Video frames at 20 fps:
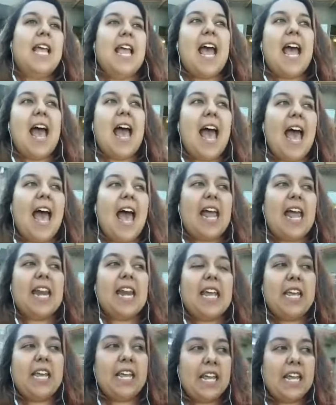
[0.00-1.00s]
And
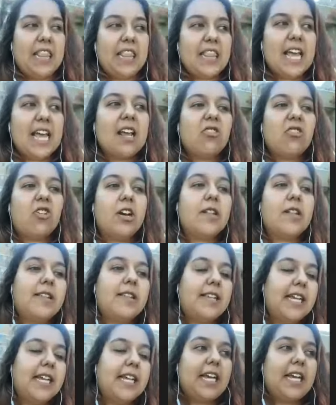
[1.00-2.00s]
then I started
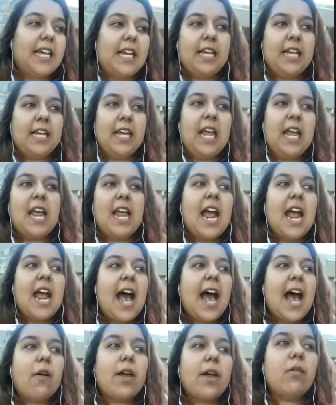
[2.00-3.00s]
seeing
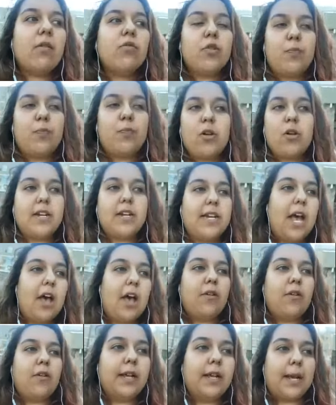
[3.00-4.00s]
how it was broken down
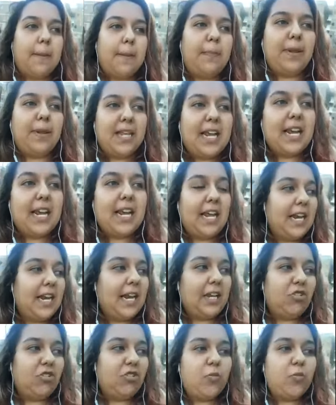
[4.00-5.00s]
completely, like
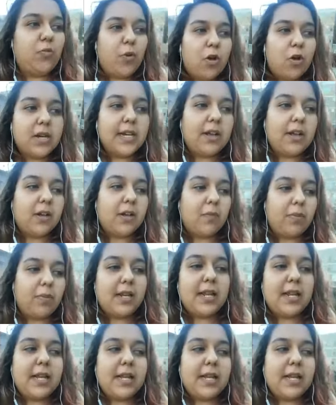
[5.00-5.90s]
just broken down completely